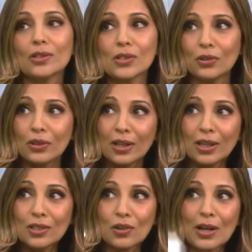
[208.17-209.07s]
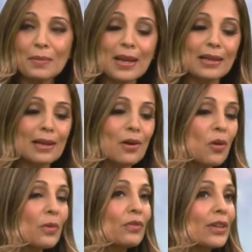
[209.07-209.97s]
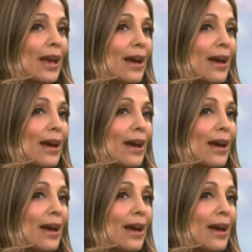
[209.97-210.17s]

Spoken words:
So try to make it at home if you can.